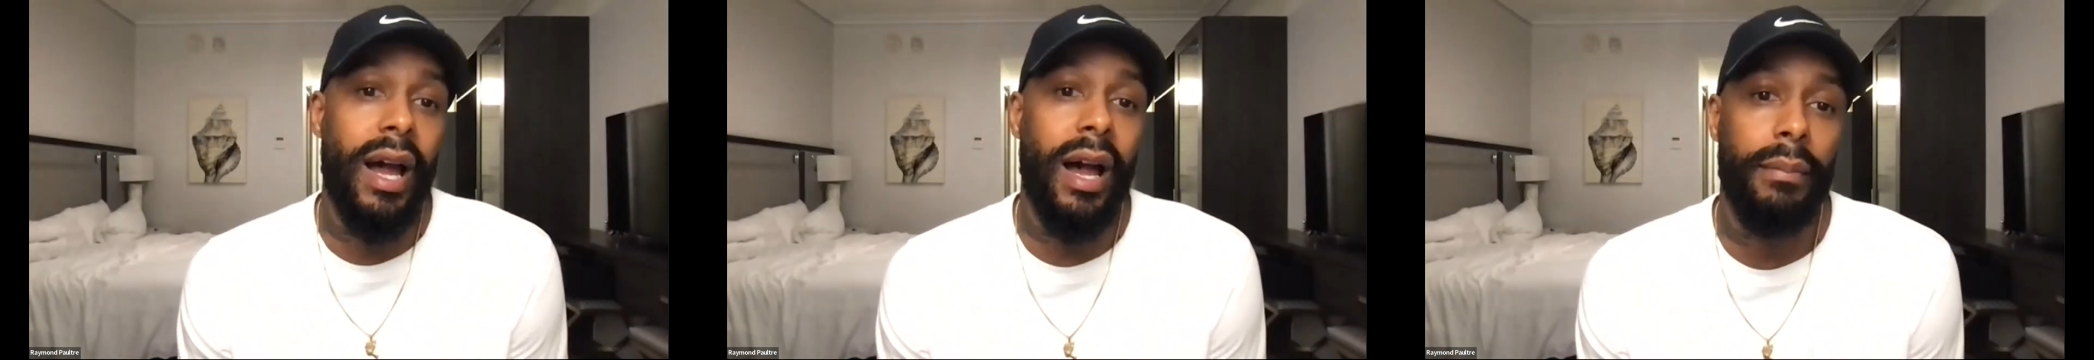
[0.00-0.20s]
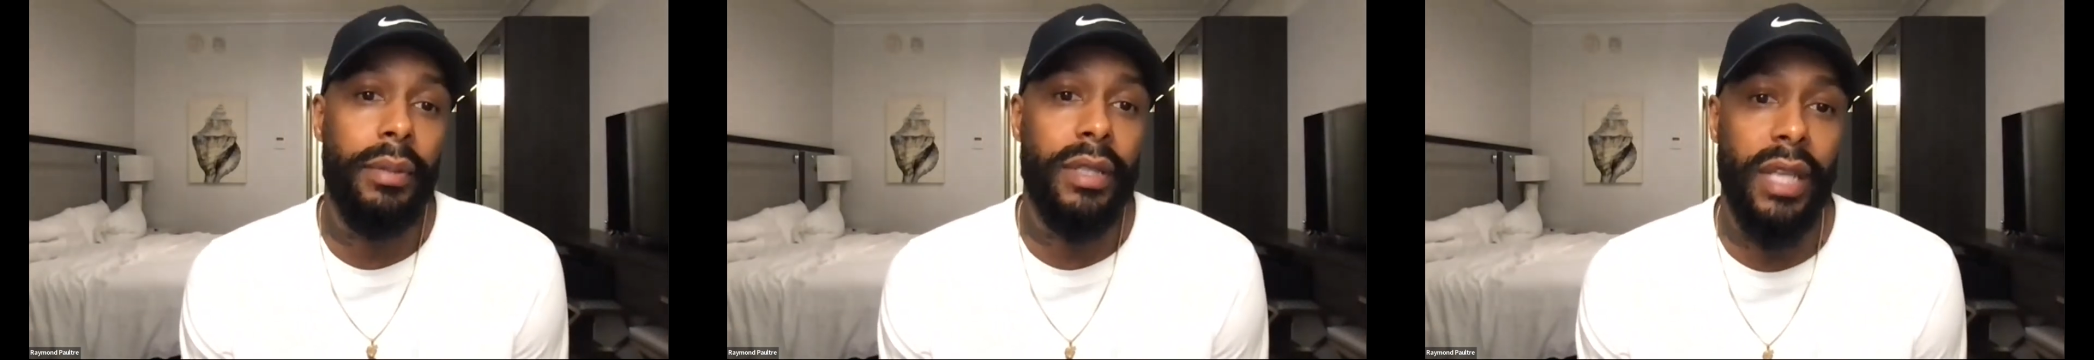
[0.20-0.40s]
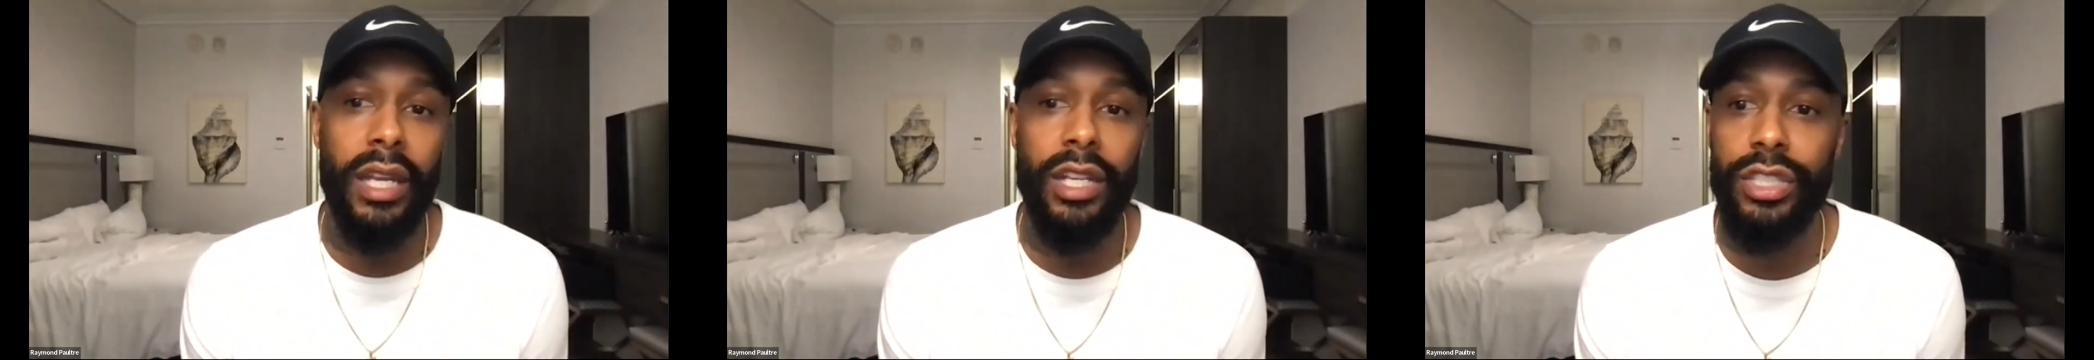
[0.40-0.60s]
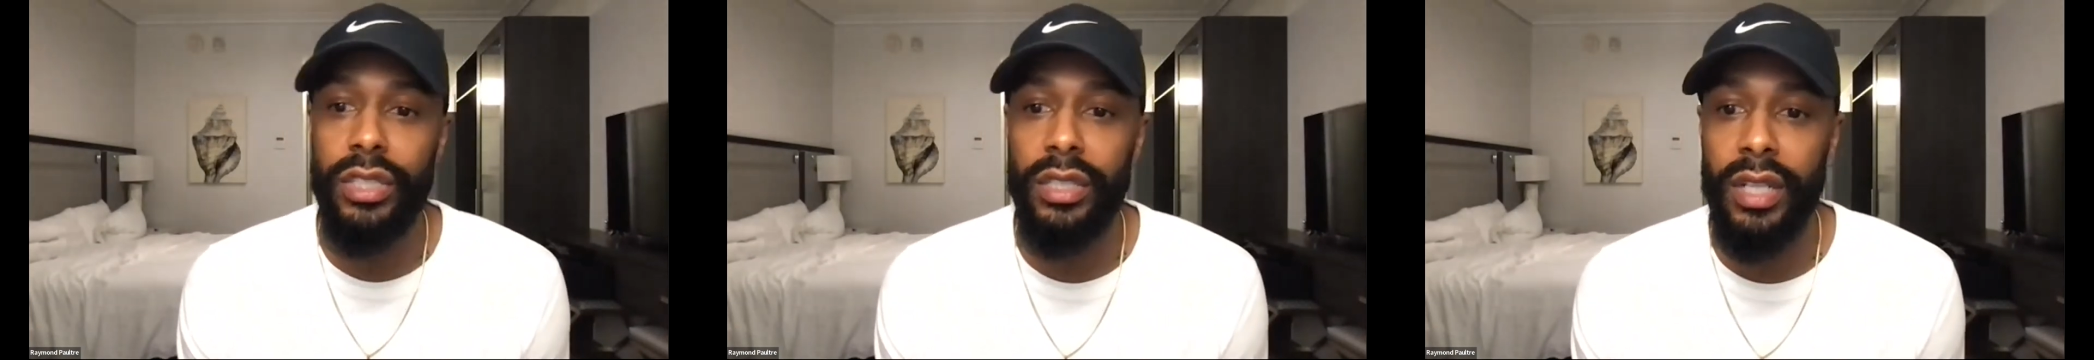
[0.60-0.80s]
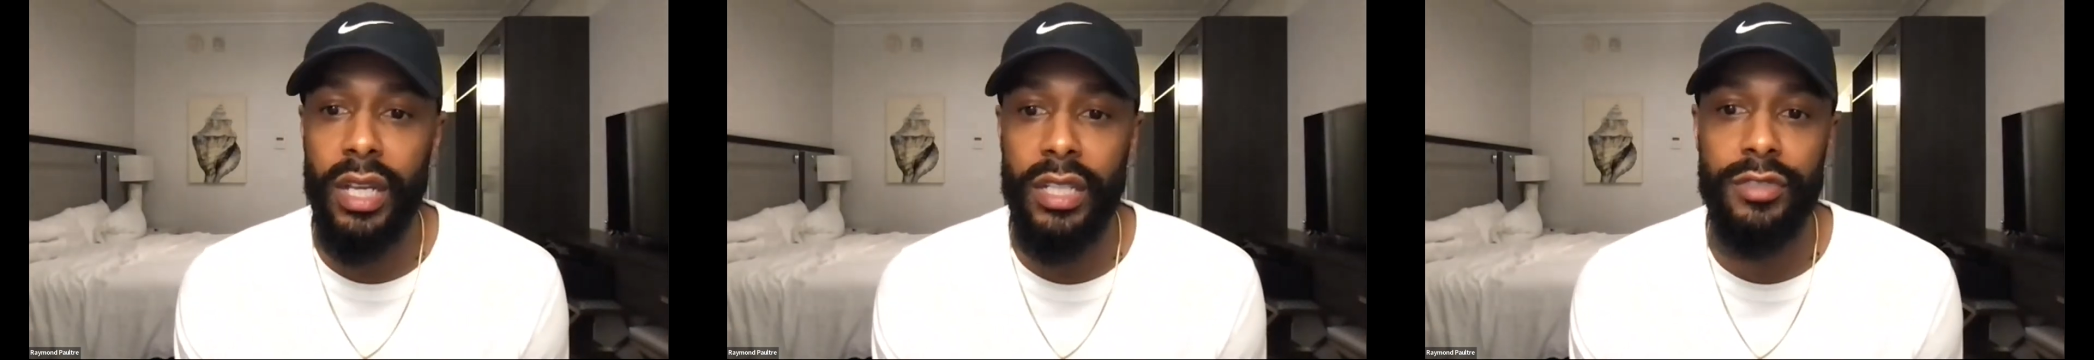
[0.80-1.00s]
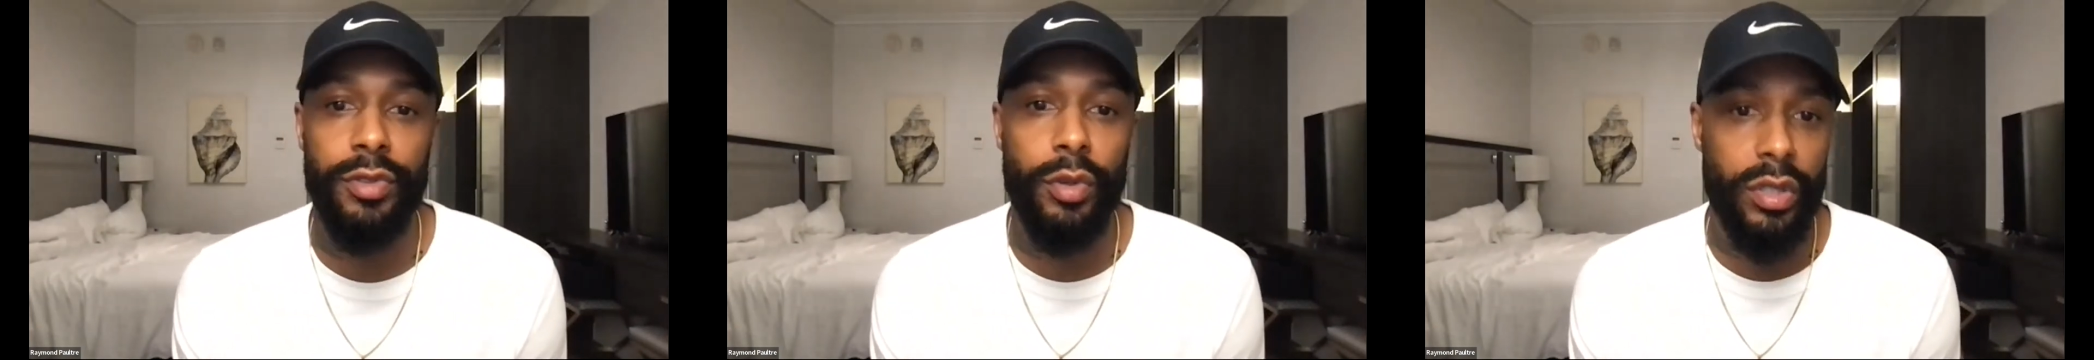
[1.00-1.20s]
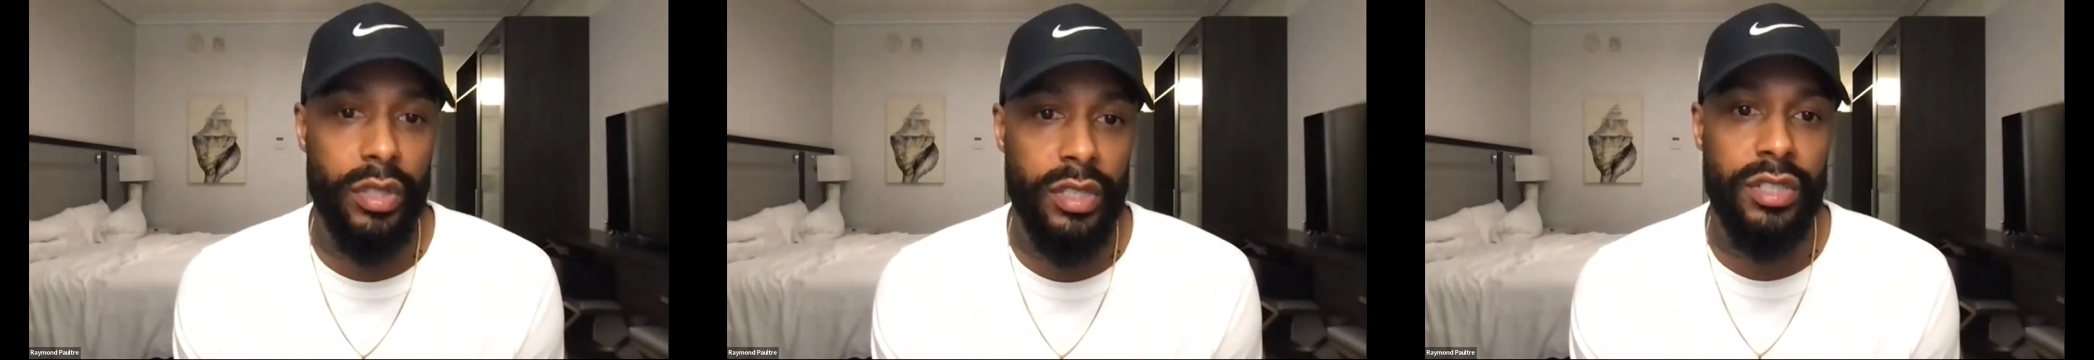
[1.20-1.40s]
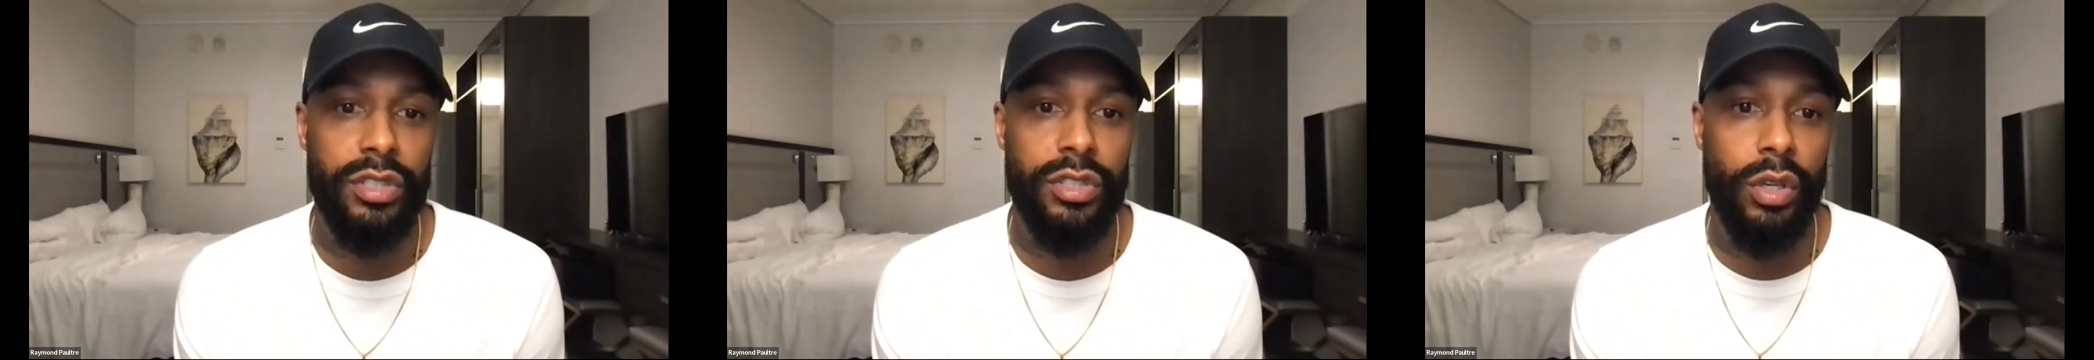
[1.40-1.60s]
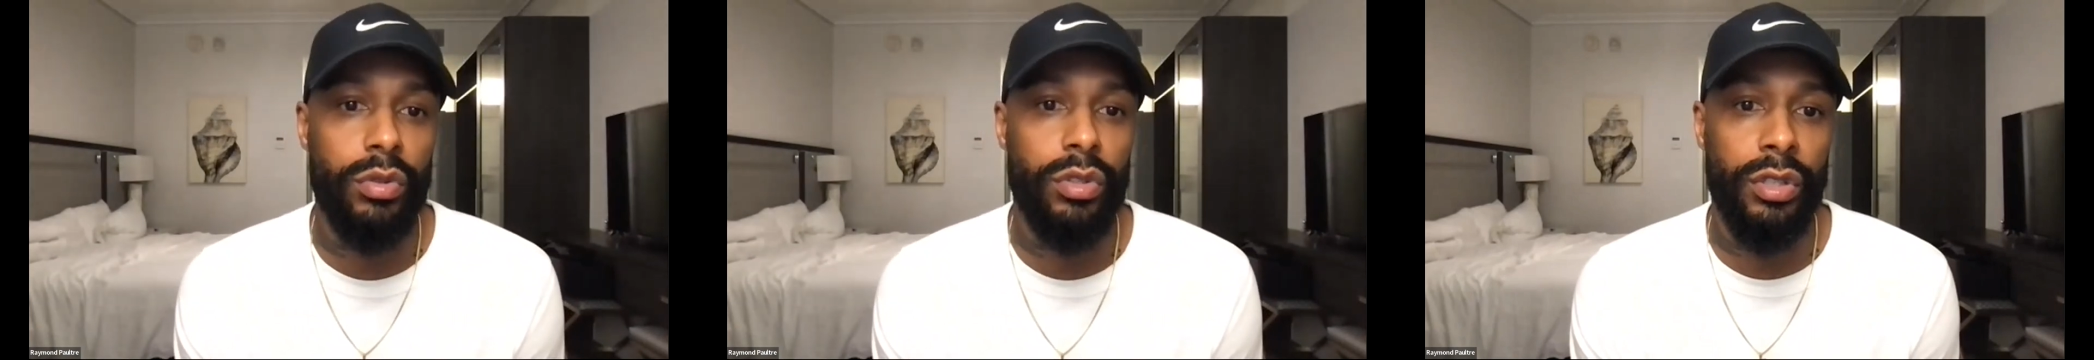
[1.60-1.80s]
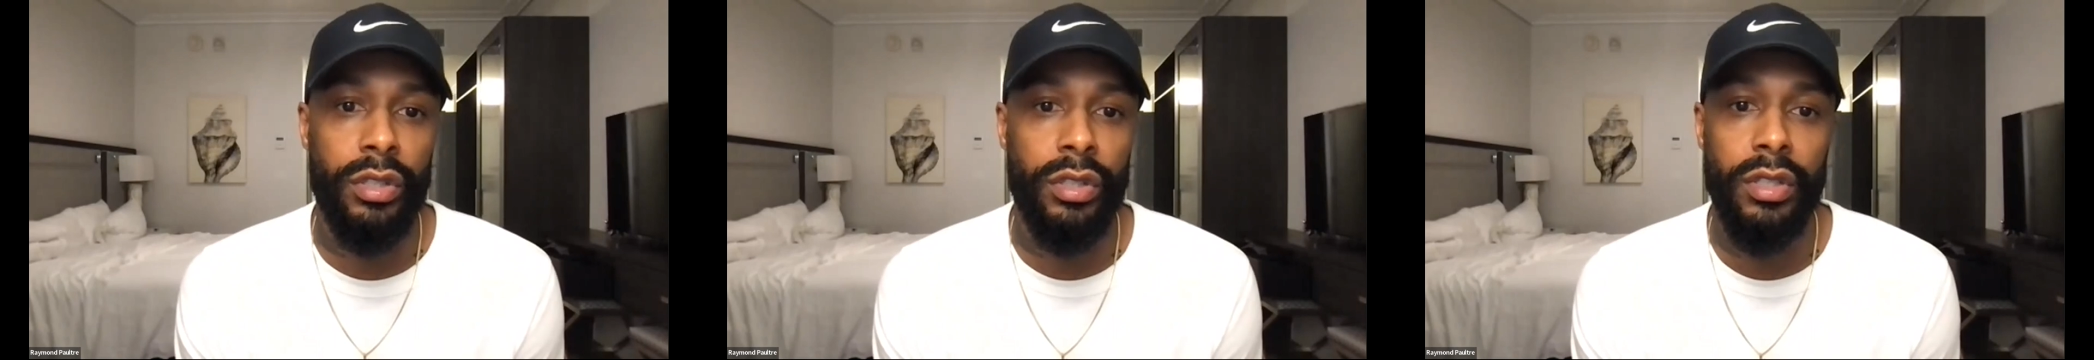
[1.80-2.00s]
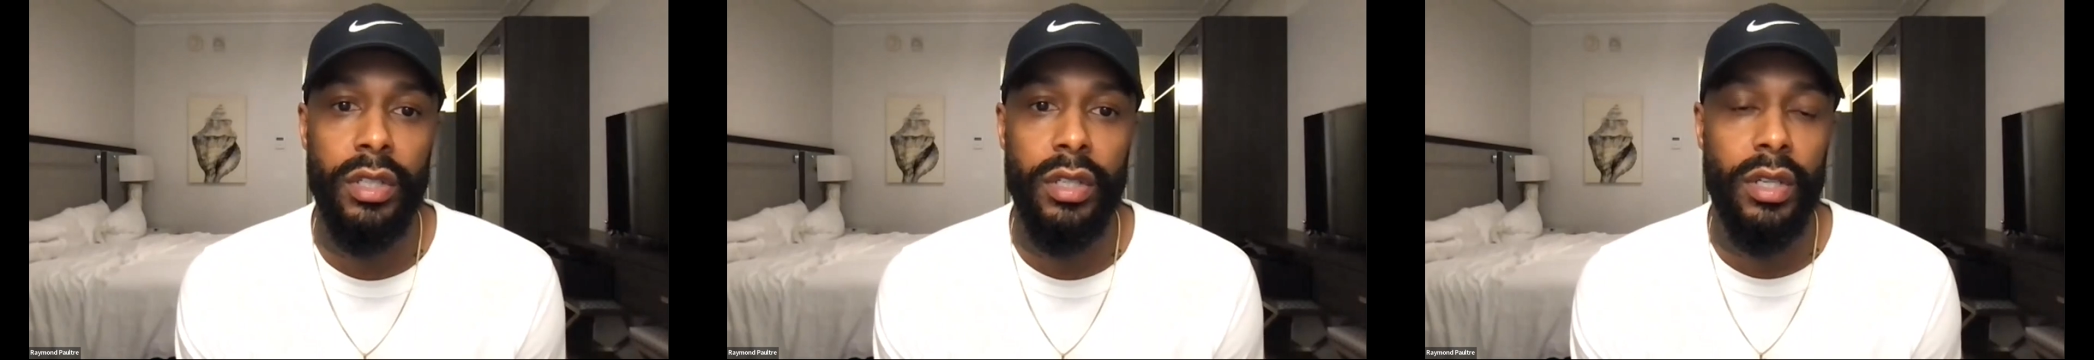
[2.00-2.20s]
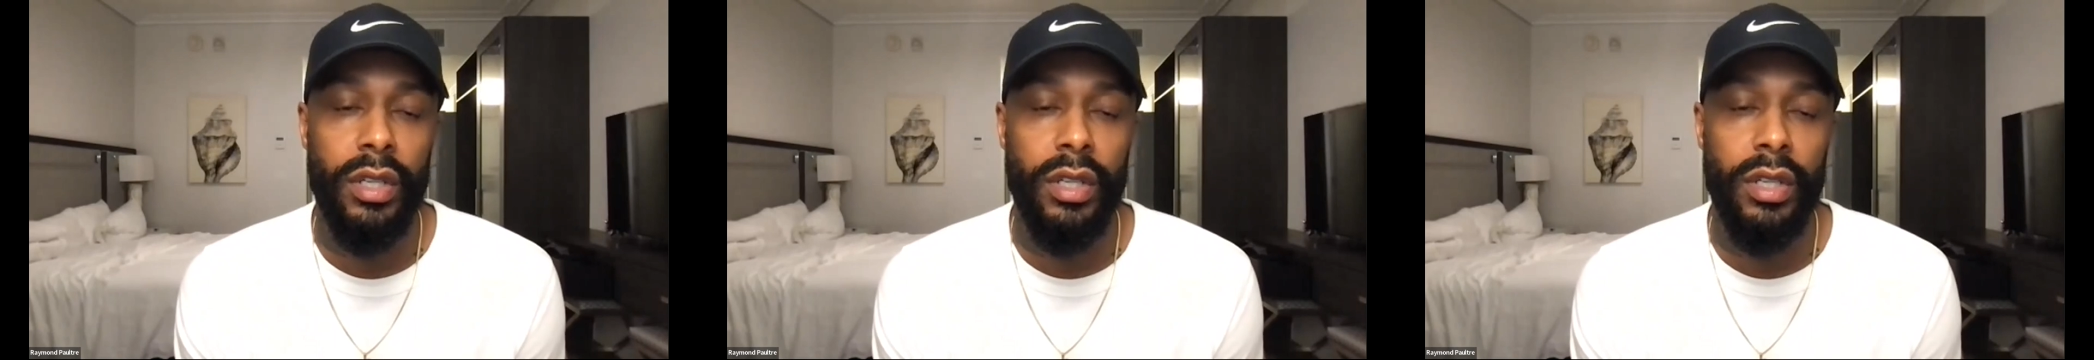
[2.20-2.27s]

obligation as Florida's donor